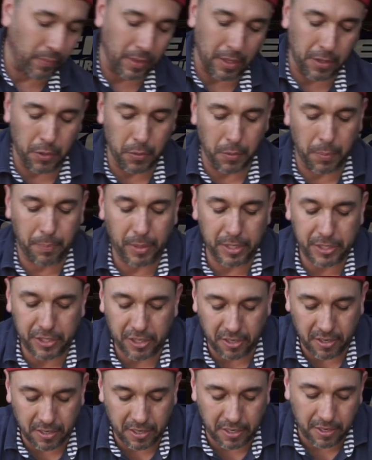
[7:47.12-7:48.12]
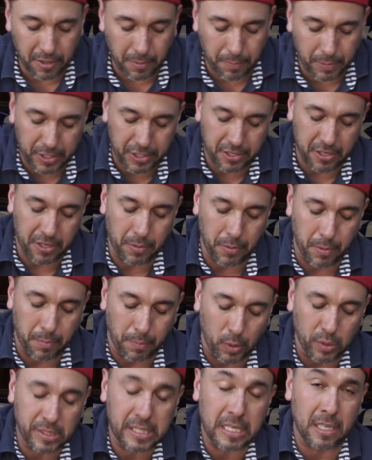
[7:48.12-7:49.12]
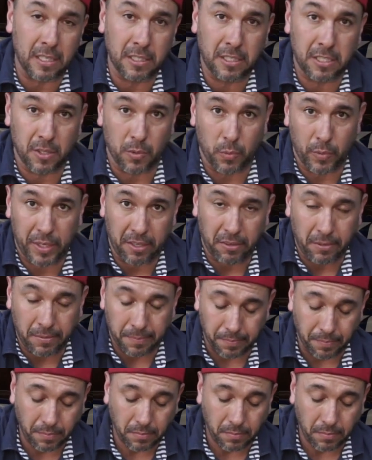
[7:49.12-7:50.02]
you would bolt it onto the wheel,